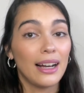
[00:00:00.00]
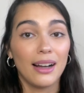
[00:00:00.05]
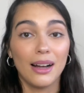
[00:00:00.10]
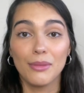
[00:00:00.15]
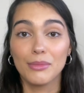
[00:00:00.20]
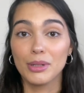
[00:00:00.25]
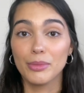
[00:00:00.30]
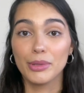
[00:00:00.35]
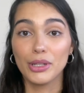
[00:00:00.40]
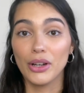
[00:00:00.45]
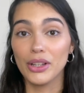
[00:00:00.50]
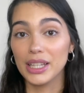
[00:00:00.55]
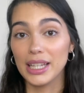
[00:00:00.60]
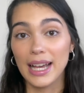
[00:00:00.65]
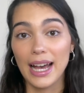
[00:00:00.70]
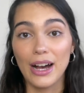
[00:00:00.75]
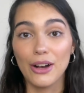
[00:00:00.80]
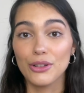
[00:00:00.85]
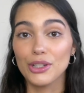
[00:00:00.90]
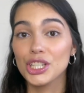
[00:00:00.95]
I'm gonna be on the
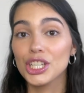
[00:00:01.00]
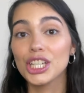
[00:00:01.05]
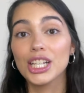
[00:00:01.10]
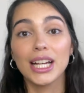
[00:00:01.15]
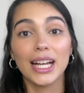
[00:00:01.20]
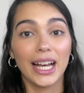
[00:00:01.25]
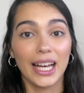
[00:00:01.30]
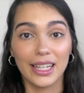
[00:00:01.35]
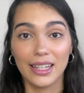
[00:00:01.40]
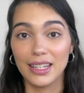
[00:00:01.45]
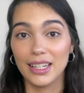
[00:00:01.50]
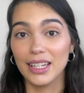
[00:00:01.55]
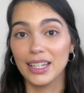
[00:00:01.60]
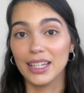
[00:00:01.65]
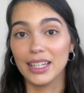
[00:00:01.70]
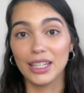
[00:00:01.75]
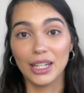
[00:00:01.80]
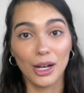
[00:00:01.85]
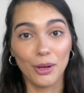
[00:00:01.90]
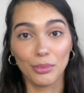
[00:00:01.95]
couch
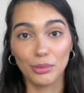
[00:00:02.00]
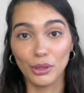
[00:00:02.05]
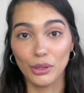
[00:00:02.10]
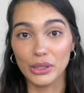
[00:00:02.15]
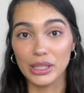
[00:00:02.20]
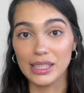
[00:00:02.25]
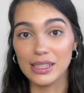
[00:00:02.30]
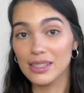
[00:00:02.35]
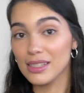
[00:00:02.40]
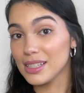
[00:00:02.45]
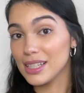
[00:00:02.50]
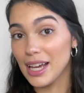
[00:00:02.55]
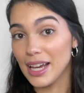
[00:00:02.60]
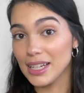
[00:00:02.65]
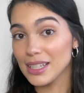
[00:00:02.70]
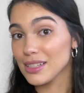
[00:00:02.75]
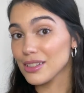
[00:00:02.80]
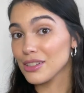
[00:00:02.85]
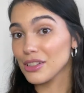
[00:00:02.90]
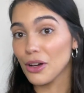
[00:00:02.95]
editing and uploading
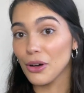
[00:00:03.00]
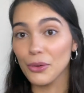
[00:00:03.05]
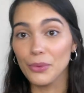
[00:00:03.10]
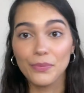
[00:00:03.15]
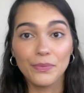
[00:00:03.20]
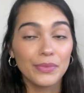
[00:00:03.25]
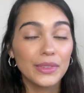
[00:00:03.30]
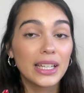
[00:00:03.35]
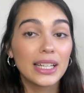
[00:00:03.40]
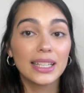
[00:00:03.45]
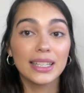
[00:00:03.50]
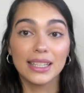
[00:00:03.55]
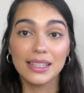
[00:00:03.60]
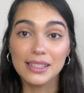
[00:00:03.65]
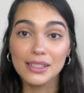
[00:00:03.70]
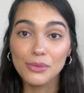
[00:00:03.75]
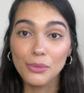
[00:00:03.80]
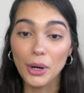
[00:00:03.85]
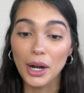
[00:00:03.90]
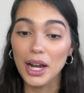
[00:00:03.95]
today. So this
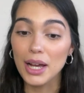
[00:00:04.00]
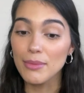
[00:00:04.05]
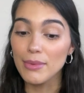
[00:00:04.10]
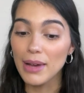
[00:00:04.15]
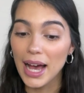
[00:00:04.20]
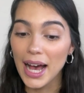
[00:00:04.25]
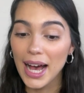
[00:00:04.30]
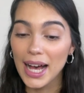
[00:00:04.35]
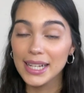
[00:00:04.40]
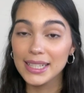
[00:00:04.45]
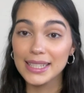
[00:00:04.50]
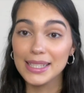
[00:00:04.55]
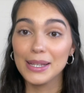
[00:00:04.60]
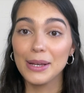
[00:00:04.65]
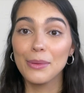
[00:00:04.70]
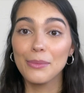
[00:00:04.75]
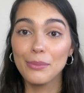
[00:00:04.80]
is where I'm at.